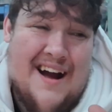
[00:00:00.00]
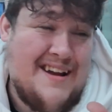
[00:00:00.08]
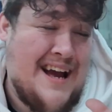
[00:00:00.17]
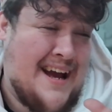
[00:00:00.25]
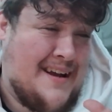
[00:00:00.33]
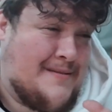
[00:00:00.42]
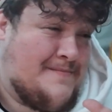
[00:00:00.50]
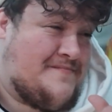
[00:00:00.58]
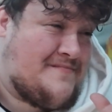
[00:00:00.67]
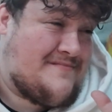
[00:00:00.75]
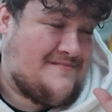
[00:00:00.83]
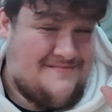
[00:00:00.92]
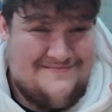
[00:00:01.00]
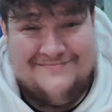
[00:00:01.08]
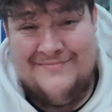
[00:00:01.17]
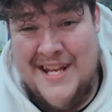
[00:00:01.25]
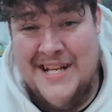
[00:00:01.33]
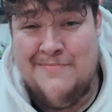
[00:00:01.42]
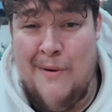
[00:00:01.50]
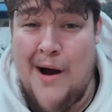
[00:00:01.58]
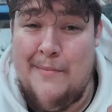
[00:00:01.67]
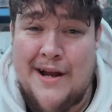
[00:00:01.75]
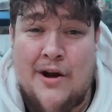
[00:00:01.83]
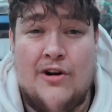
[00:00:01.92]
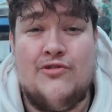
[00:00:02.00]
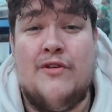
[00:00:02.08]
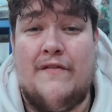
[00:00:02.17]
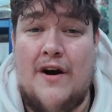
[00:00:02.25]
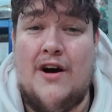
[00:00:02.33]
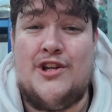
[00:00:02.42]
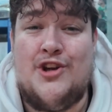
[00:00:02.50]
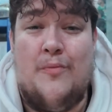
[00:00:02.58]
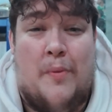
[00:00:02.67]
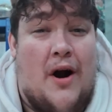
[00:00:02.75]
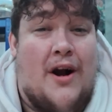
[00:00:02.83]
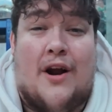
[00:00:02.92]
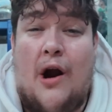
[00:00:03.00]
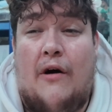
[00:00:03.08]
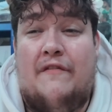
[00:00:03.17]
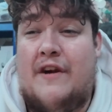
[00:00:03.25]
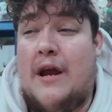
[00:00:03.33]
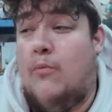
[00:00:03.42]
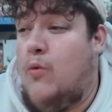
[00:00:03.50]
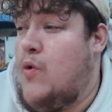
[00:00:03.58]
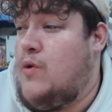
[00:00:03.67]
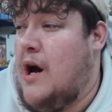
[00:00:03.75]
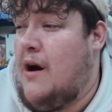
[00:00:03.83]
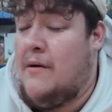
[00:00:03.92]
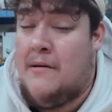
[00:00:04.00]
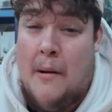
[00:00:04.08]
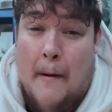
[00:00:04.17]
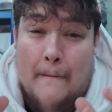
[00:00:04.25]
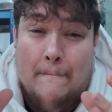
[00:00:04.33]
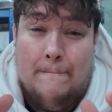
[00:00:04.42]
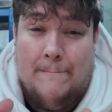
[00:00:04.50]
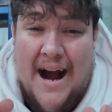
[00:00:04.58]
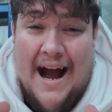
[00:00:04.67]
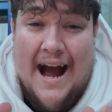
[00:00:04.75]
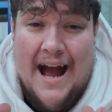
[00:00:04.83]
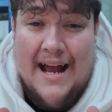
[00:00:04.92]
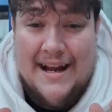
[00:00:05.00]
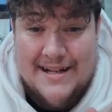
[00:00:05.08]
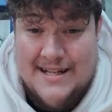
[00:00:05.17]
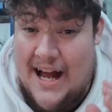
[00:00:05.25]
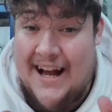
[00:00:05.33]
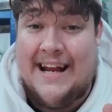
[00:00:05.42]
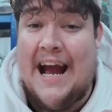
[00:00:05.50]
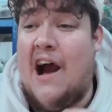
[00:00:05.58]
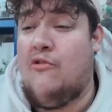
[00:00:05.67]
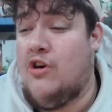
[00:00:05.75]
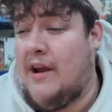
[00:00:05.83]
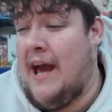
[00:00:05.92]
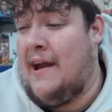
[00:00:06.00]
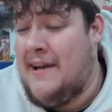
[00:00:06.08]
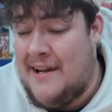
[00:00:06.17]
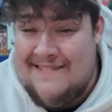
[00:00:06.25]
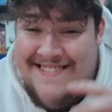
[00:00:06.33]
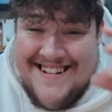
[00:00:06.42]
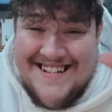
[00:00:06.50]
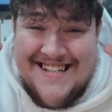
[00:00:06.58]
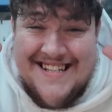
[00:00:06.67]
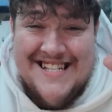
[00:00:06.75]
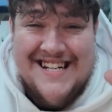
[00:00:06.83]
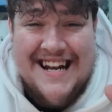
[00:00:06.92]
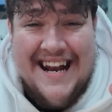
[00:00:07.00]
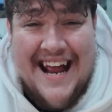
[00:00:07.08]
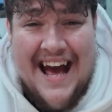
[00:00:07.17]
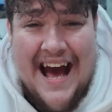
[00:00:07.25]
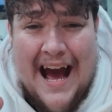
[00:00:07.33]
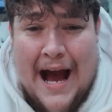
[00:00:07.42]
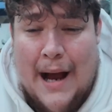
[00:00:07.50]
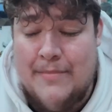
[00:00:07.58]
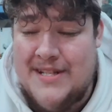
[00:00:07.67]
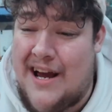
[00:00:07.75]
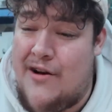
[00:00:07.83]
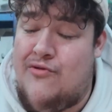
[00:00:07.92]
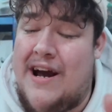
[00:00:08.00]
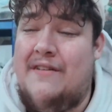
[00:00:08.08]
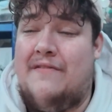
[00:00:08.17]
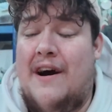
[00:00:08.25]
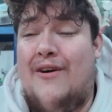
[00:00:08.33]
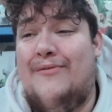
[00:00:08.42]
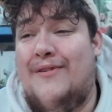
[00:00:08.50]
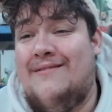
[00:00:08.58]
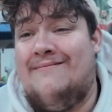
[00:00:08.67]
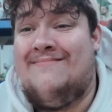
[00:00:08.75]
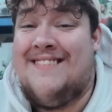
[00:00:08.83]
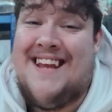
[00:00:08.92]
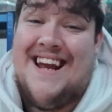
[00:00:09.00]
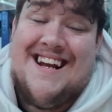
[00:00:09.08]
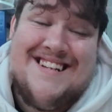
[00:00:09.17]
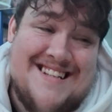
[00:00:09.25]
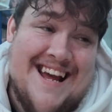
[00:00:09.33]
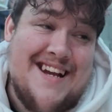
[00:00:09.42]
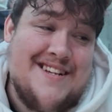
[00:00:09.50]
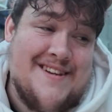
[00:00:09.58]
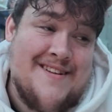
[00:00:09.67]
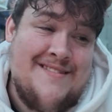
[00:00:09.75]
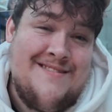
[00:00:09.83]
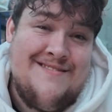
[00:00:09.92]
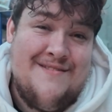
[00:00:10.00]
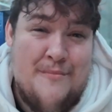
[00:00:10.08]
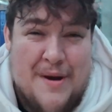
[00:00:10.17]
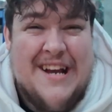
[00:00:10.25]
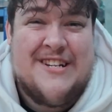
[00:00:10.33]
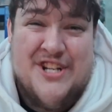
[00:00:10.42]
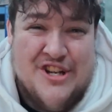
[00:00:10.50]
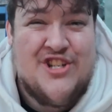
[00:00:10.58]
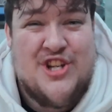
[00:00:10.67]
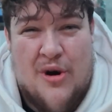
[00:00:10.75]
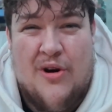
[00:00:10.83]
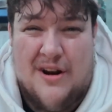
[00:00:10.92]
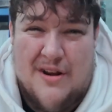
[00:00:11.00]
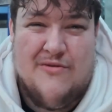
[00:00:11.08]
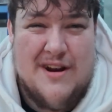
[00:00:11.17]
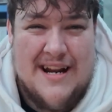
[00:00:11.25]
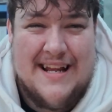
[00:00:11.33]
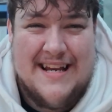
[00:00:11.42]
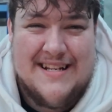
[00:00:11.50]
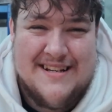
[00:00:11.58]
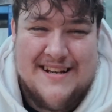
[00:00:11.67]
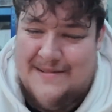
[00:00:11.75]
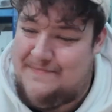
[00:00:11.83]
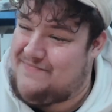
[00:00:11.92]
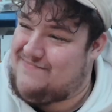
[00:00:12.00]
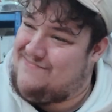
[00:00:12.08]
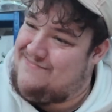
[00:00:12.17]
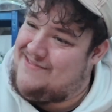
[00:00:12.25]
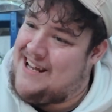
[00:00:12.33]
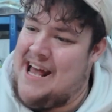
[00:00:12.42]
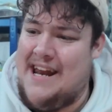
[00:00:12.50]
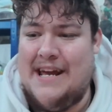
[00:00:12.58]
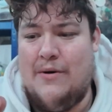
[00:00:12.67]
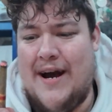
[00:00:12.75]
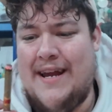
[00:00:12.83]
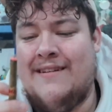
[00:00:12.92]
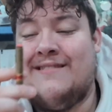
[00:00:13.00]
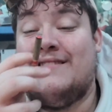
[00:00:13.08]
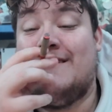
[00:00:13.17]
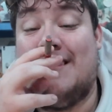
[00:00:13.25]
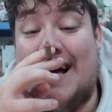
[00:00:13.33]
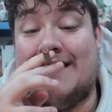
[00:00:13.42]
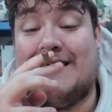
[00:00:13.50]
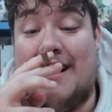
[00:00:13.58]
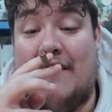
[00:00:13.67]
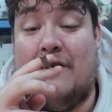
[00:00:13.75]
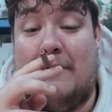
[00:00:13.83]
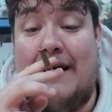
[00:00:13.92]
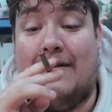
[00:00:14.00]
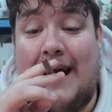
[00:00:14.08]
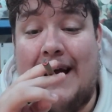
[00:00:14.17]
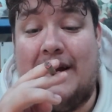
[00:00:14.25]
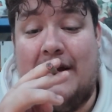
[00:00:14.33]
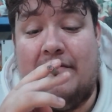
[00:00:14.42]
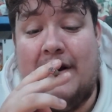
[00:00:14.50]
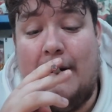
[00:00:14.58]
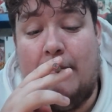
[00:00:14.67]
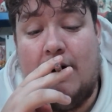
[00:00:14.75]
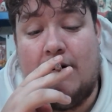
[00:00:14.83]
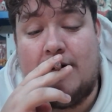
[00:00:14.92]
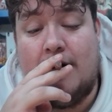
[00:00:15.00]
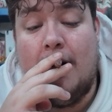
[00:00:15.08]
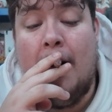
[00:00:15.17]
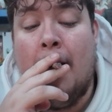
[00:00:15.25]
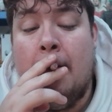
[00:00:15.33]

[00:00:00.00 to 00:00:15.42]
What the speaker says: hey, this might be controversial, but a coffee and walnut banged. A carrot cake slaps. A red velvet is decent, but it's just chocolate really, isn't it? Anyway, that's enough about cake, you fat bastard.